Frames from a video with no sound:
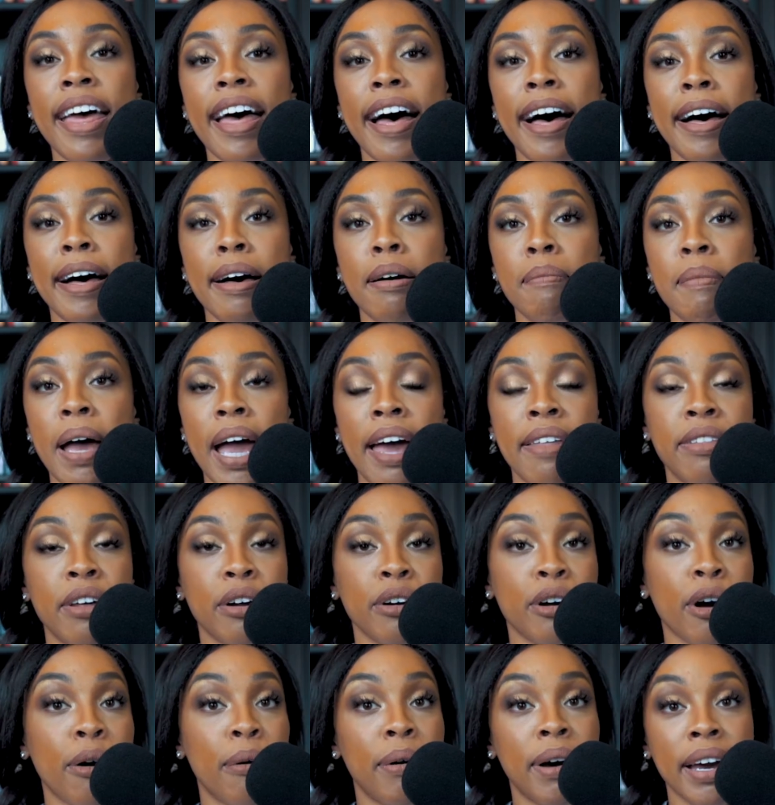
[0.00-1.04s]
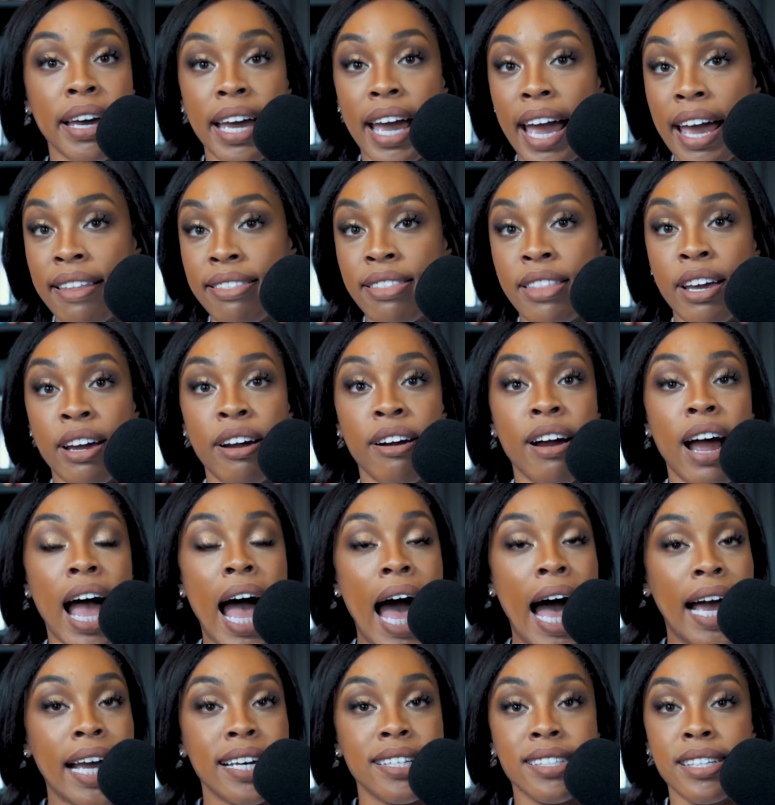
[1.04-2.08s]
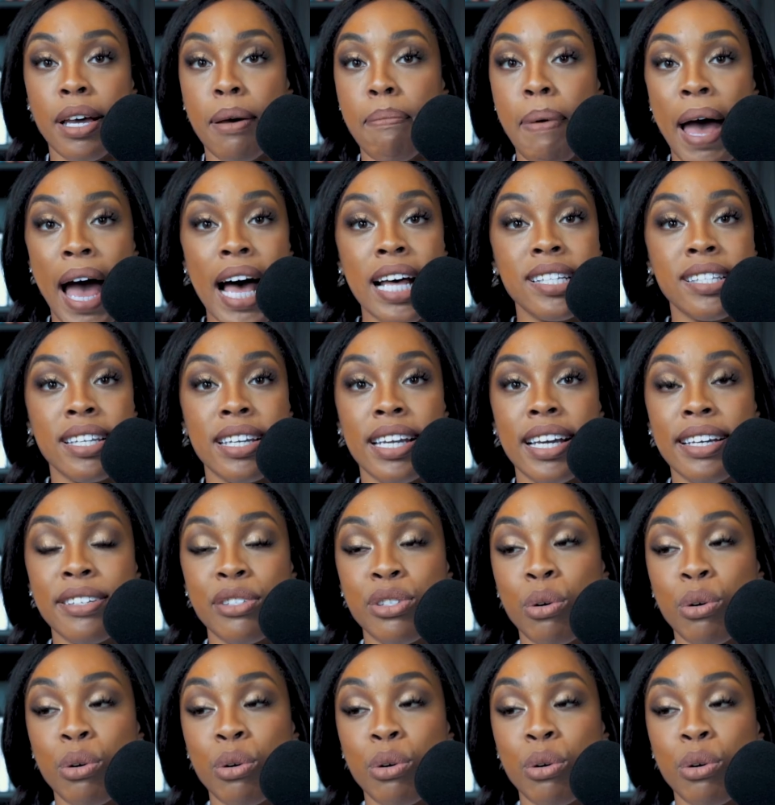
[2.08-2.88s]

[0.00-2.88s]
And they're going at their highest capacity.